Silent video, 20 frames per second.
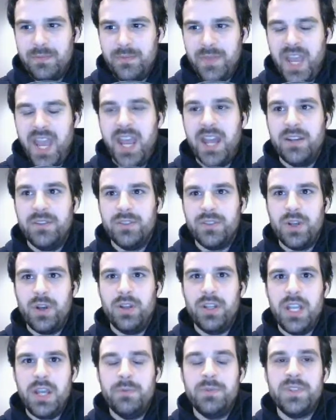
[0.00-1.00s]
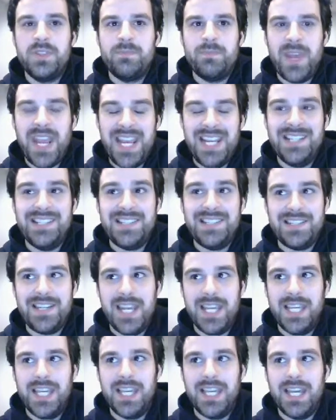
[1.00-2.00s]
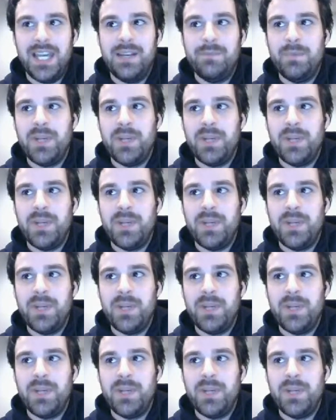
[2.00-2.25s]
And it was painstaking,